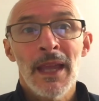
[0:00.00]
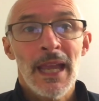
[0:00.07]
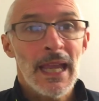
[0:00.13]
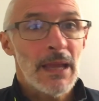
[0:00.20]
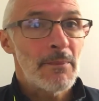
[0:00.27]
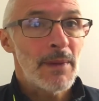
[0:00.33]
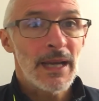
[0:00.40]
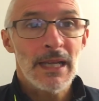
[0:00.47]

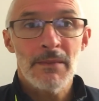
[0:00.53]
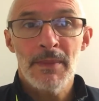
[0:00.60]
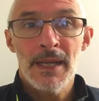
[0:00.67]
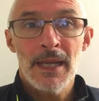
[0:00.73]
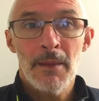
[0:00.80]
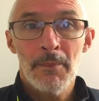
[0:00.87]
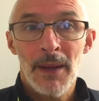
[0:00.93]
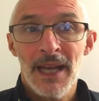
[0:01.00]
It may
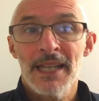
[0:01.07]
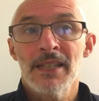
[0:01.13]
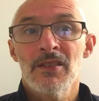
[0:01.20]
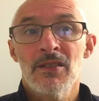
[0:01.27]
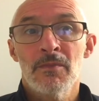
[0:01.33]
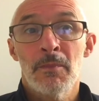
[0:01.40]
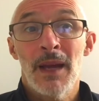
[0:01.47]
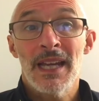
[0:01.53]
be a
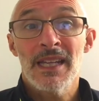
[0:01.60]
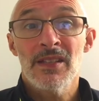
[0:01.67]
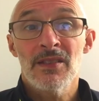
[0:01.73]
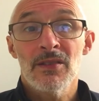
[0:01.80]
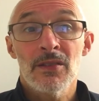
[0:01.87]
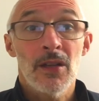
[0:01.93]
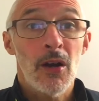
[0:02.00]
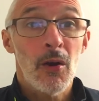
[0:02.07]

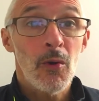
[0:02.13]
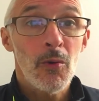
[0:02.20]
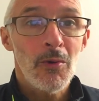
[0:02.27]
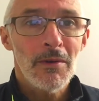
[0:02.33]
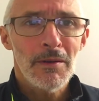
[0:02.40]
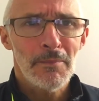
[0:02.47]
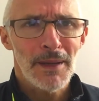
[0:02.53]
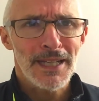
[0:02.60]
pace-based
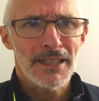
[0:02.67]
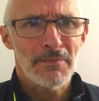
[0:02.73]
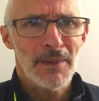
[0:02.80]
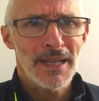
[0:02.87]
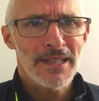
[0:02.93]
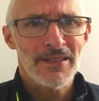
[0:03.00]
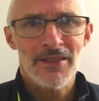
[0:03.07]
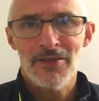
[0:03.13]
goal.
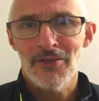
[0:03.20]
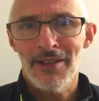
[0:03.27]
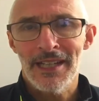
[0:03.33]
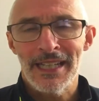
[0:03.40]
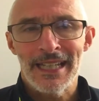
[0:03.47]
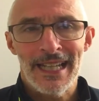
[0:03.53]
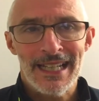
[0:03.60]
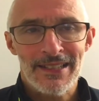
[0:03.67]
Pace-based?
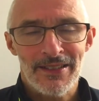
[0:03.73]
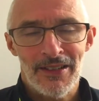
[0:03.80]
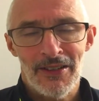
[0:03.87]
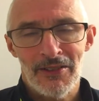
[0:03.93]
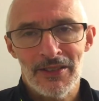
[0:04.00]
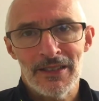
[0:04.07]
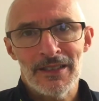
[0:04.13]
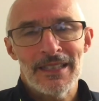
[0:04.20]
Crikey, that's a
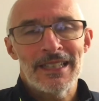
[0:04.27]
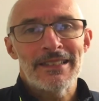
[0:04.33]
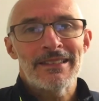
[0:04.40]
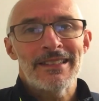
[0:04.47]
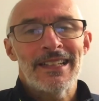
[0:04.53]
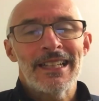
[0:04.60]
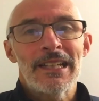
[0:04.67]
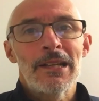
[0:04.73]
hard thing to
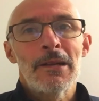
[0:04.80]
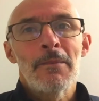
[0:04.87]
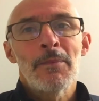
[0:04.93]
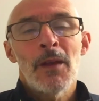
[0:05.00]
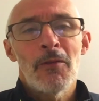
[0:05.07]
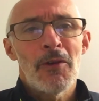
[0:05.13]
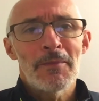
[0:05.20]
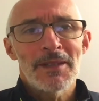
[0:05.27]
say.
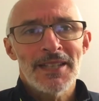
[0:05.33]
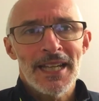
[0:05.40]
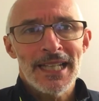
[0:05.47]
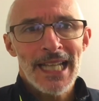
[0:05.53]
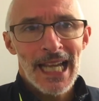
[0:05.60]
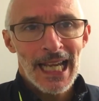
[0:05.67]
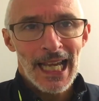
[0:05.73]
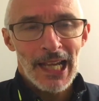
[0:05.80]
I won't be saying
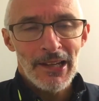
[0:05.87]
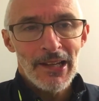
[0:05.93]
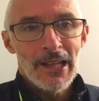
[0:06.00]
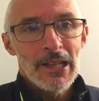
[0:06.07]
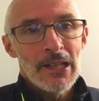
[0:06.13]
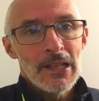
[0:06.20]
that again.